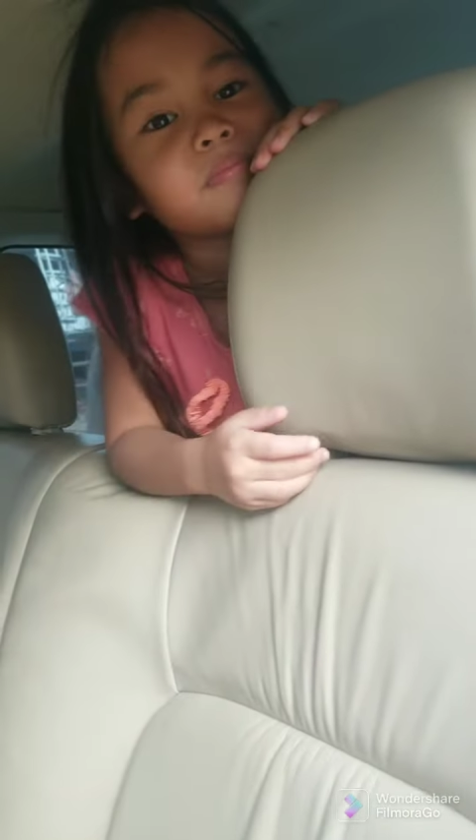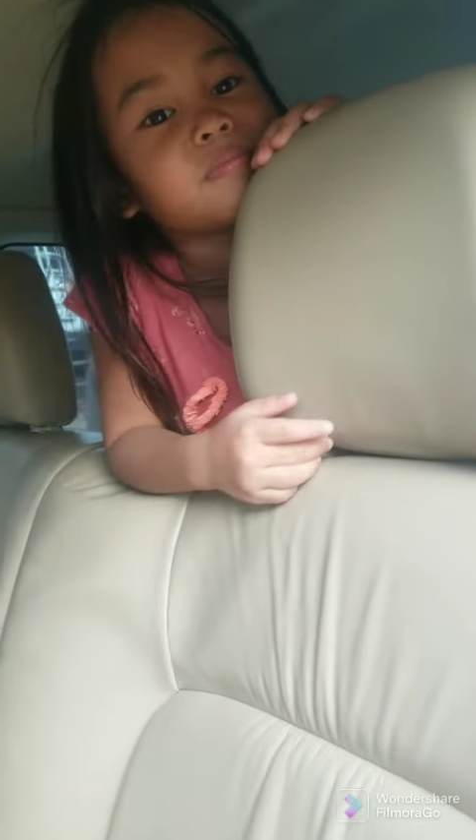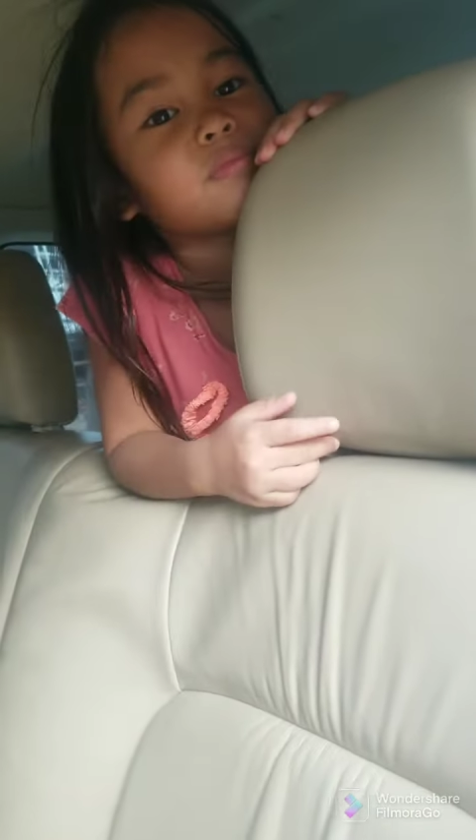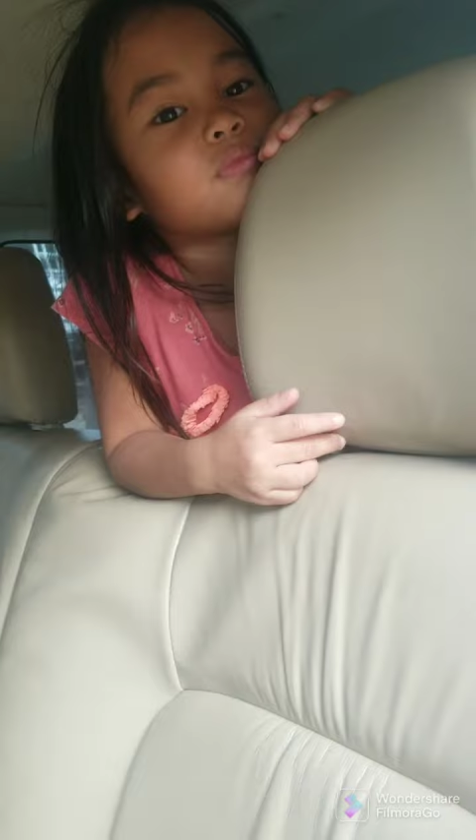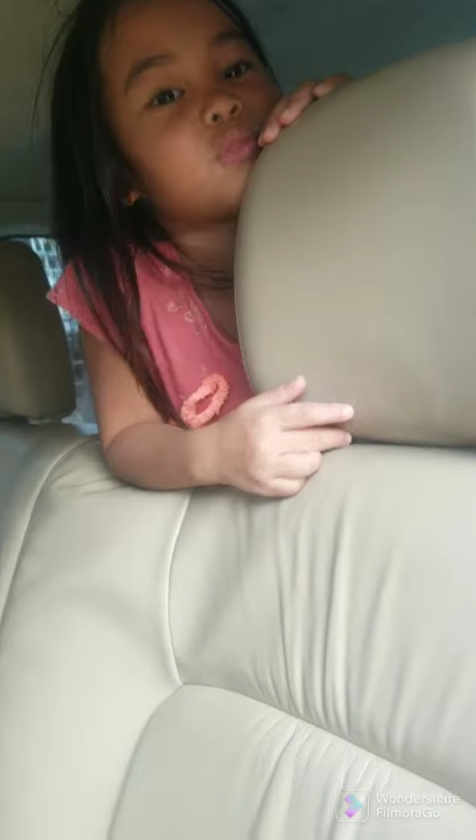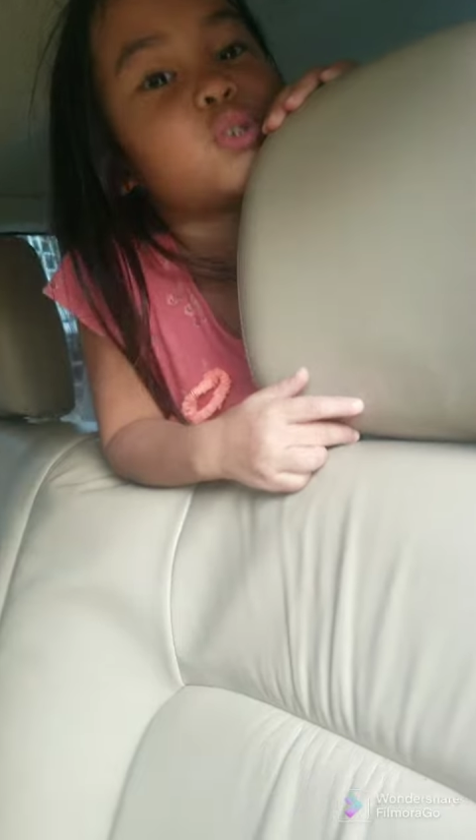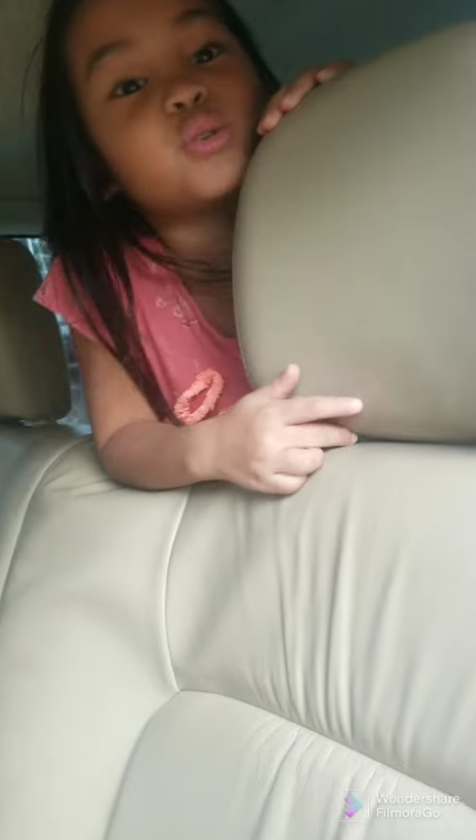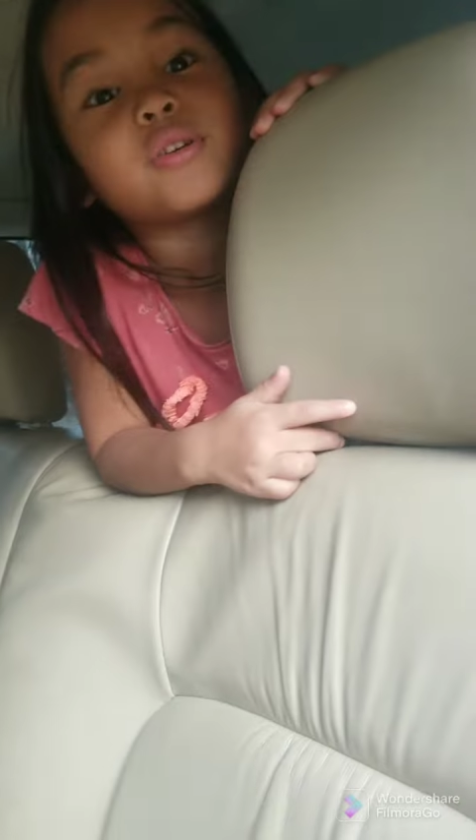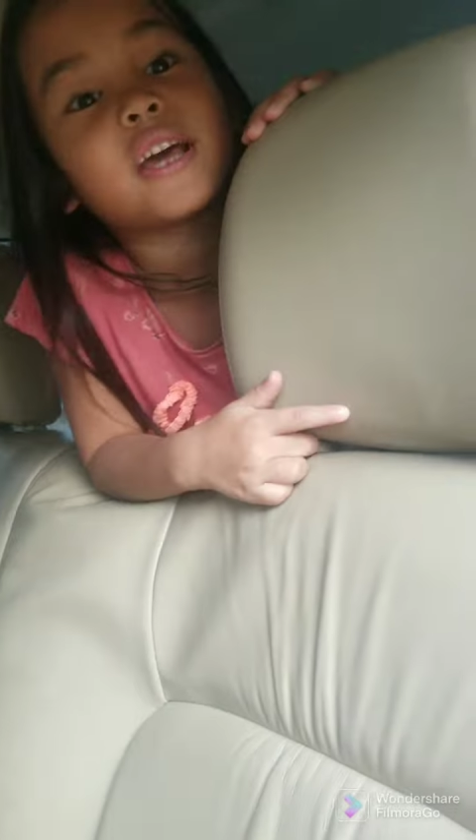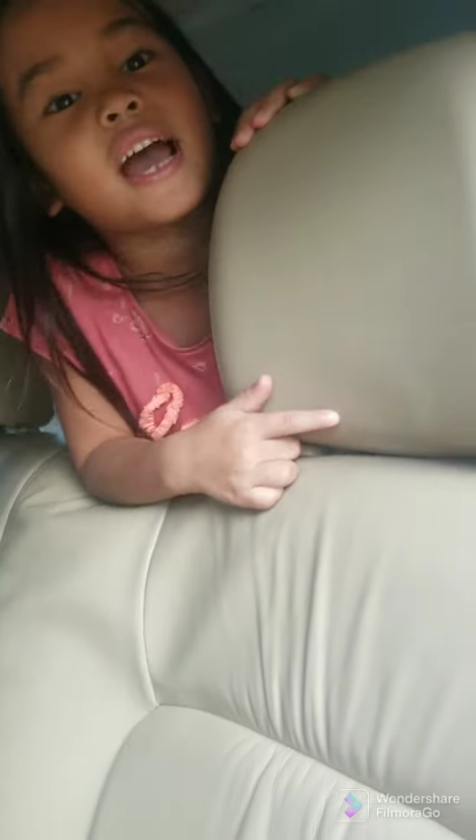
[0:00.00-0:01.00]
Oh,
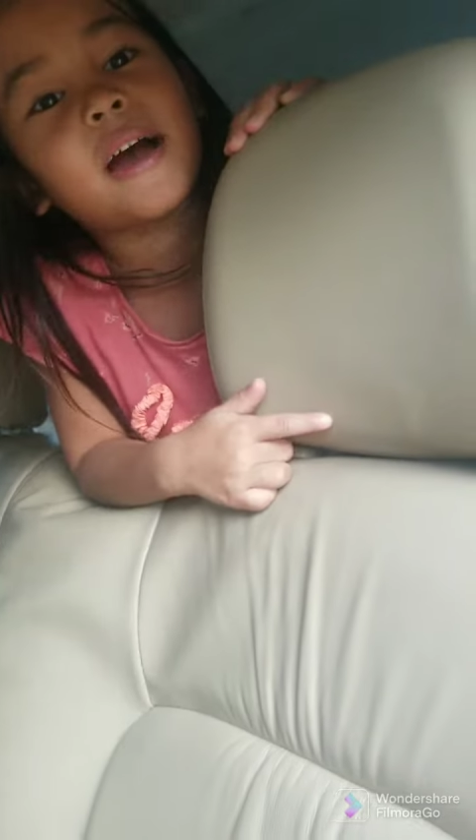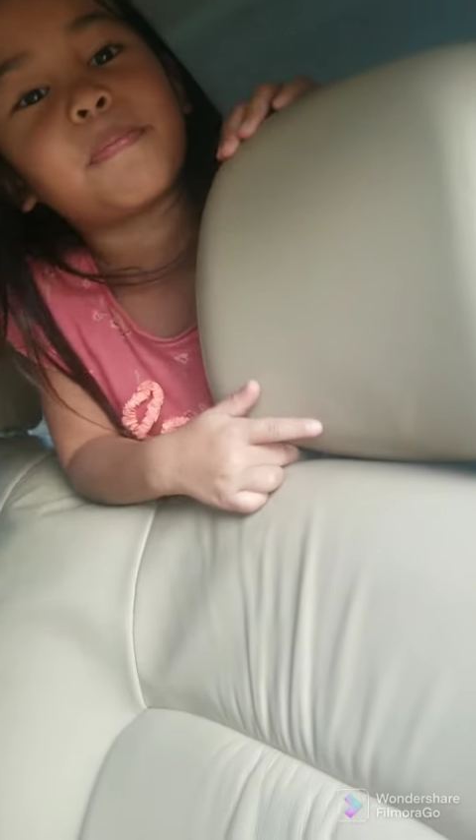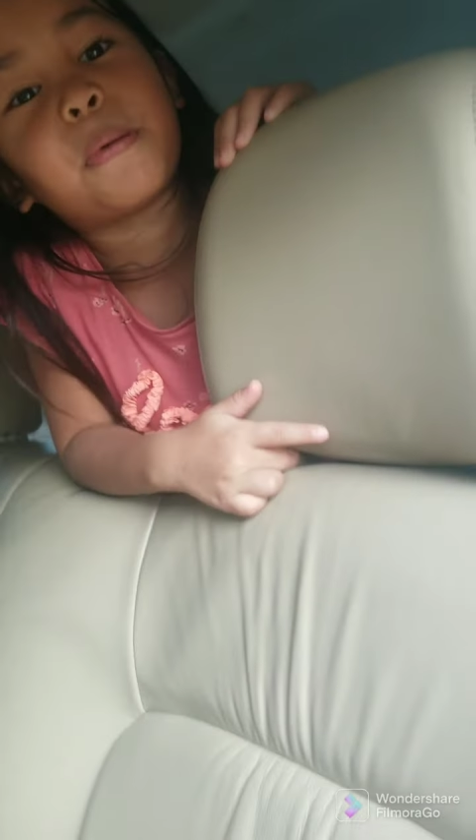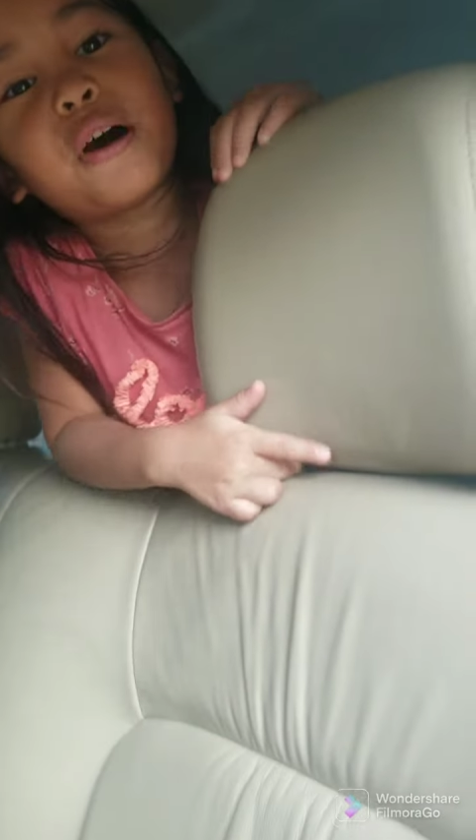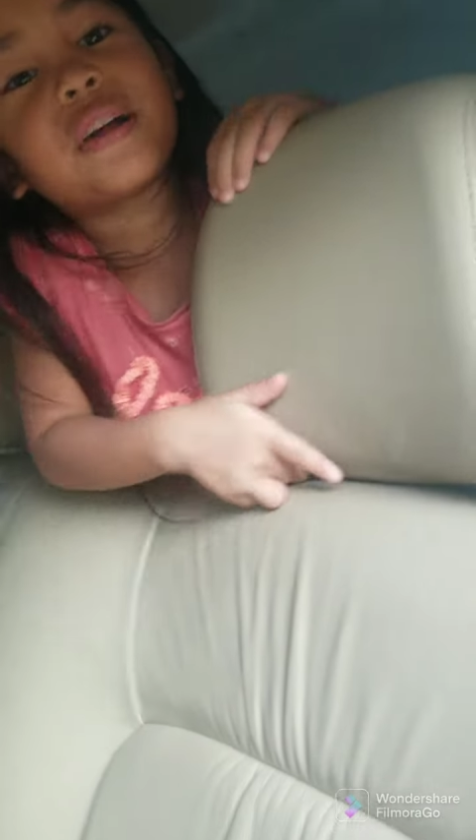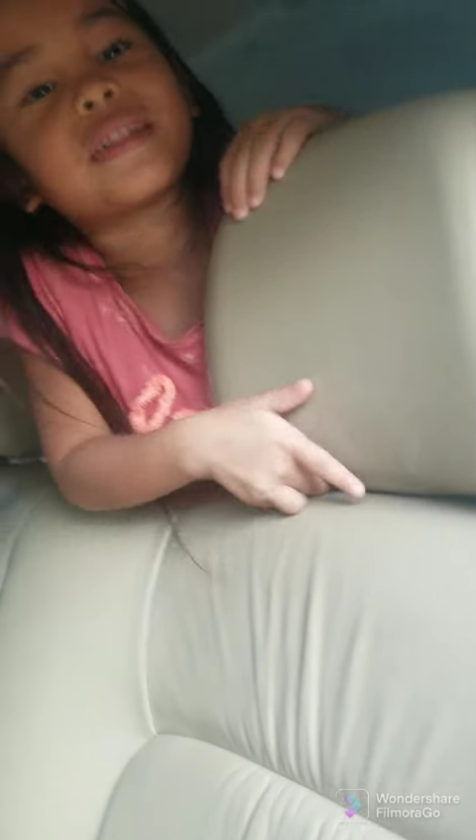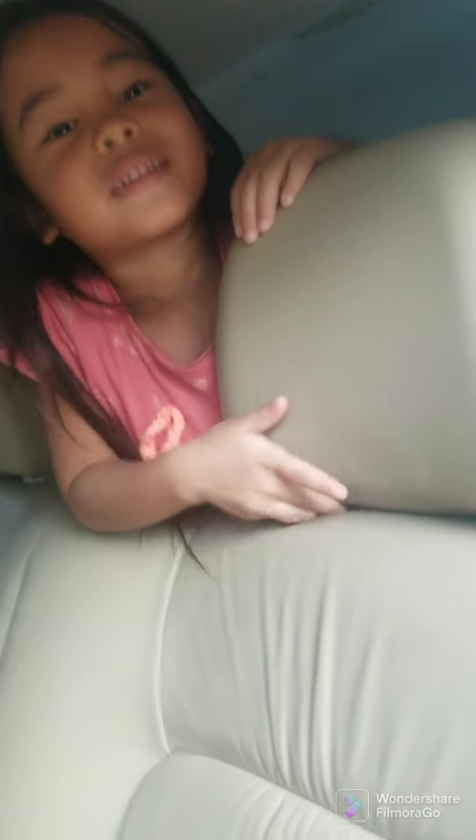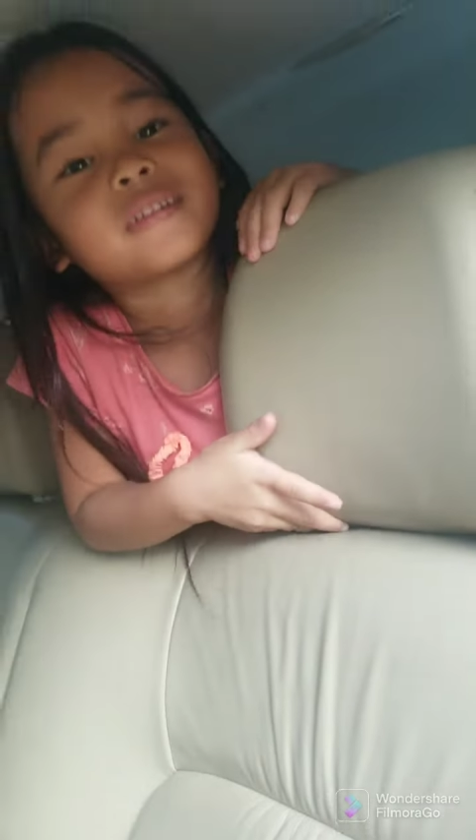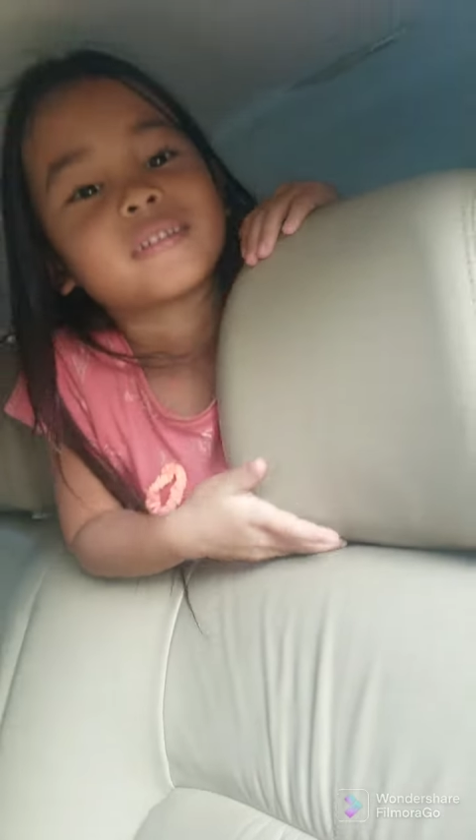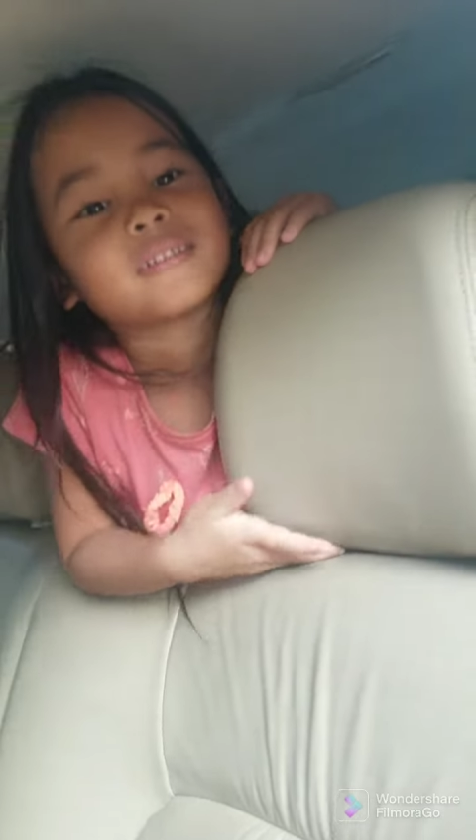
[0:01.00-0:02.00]
Two wow. Bucks. That's a